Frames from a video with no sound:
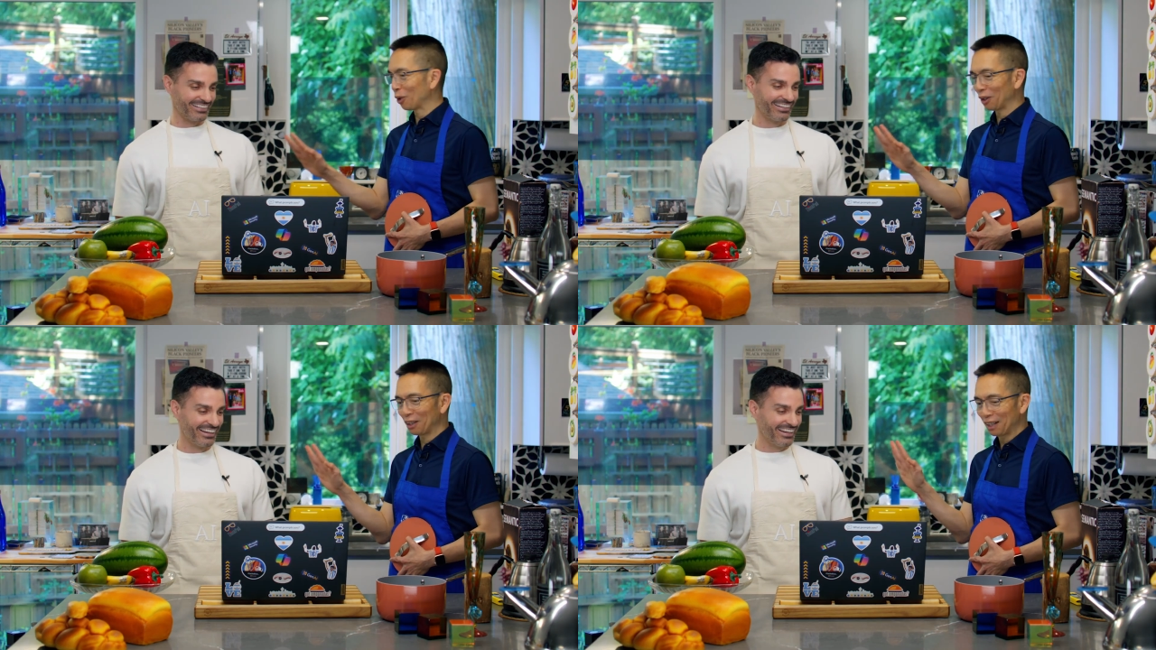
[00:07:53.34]

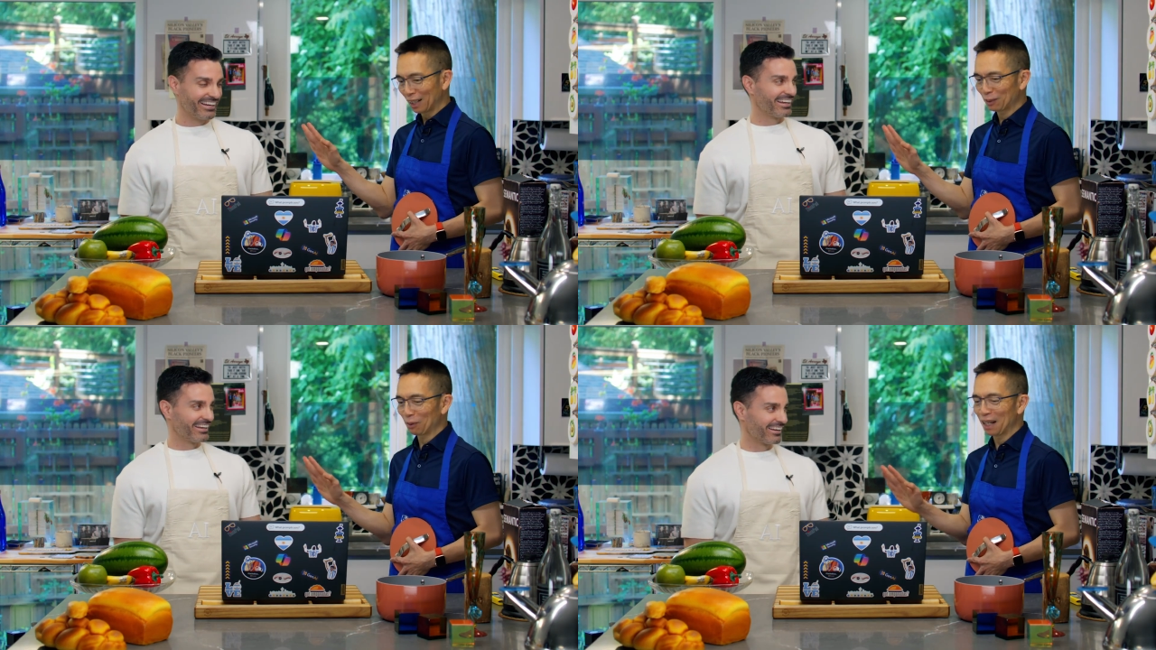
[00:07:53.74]
Speaker 1: are an
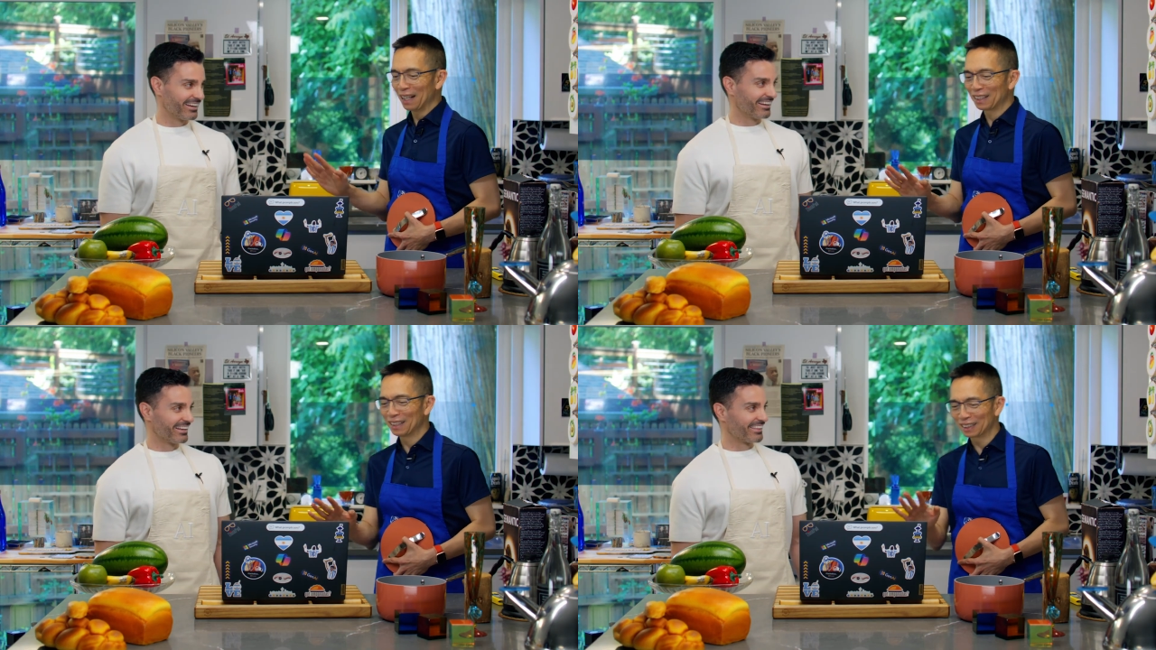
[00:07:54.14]
expert
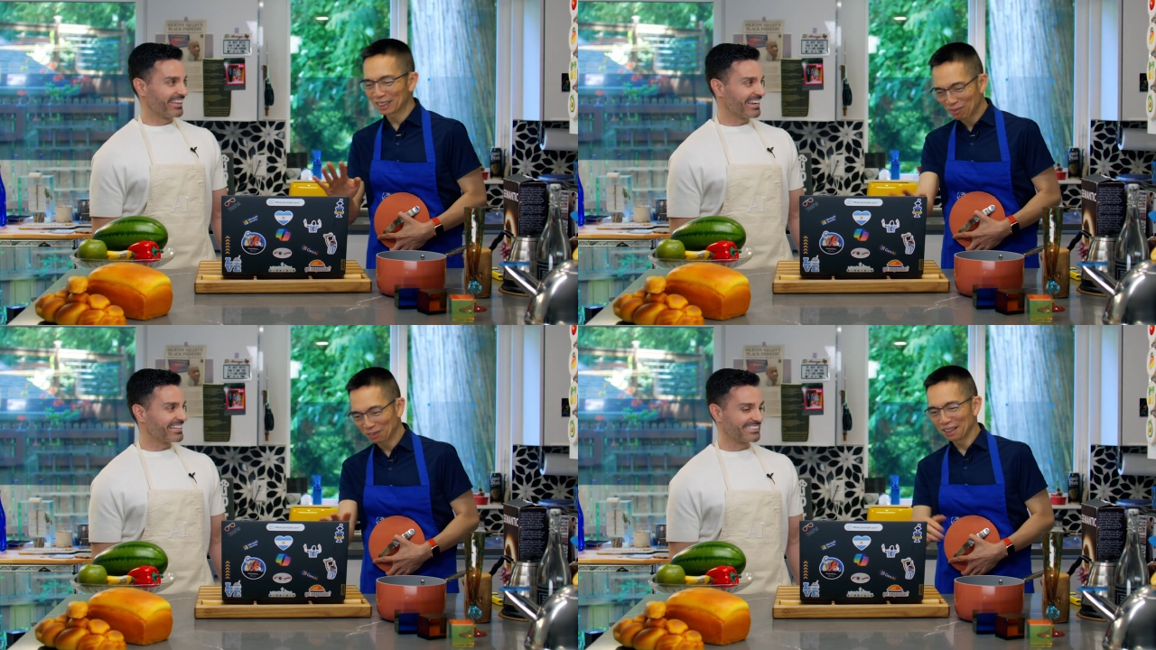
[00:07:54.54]
at this.
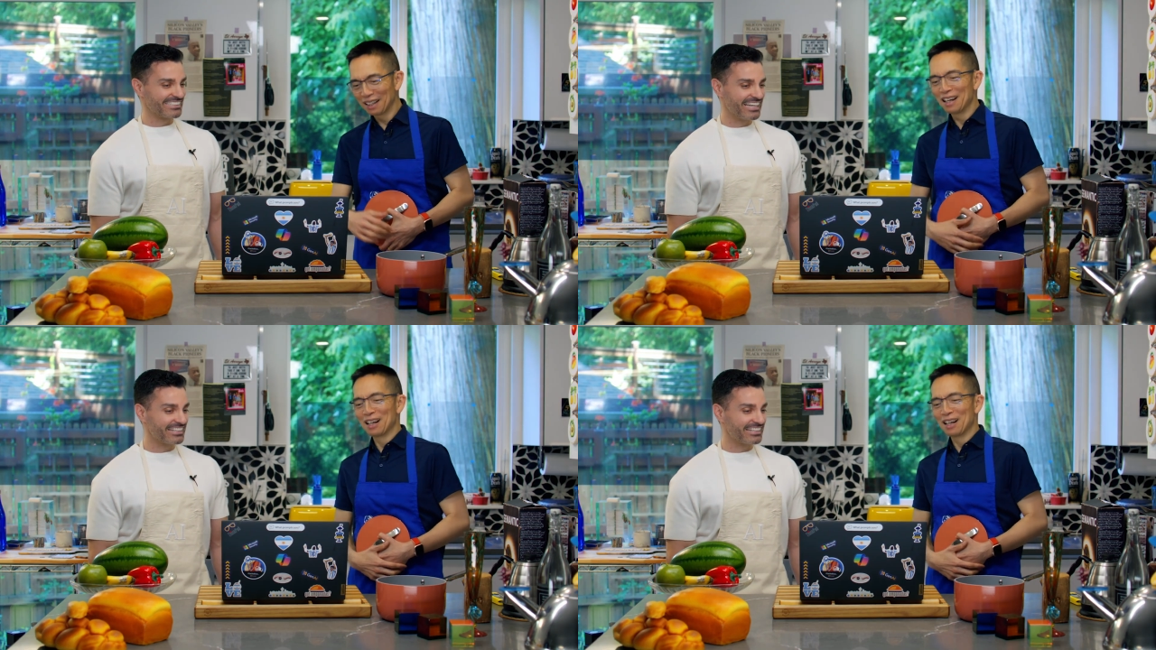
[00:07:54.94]
Thanks.